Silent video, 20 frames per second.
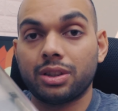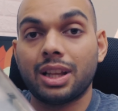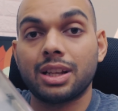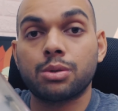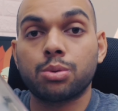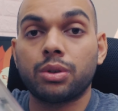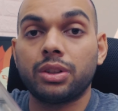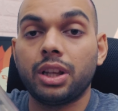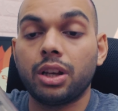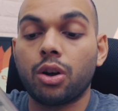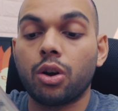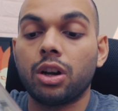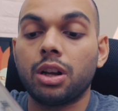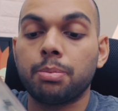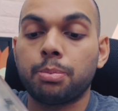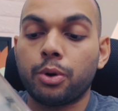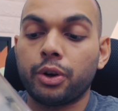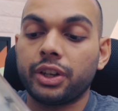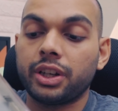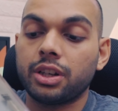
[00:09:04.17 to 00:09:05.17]
That's what they call
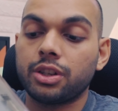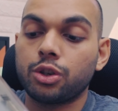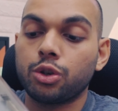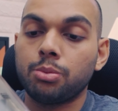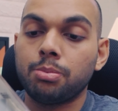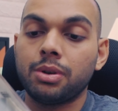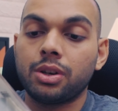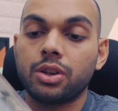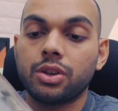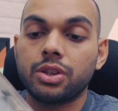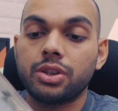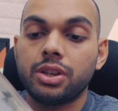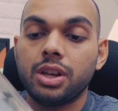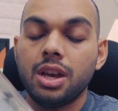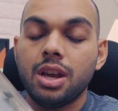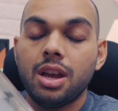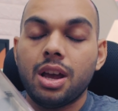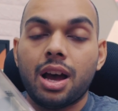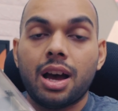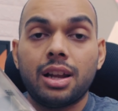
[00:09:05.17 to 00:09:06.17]
it, point and shoot, because
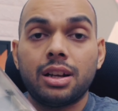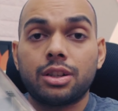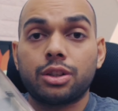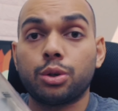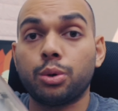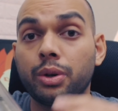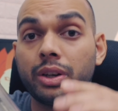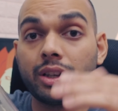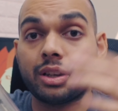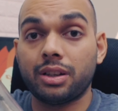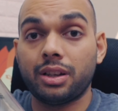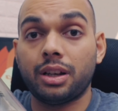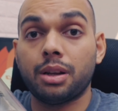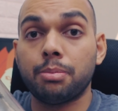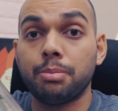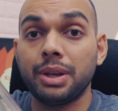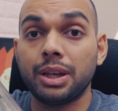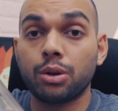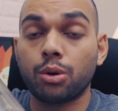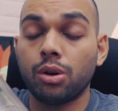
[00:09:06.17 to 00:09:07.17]
I'll show it in a
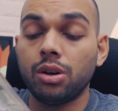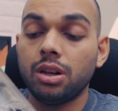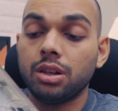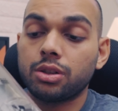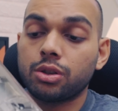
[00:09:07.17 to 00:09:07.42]
B-roll.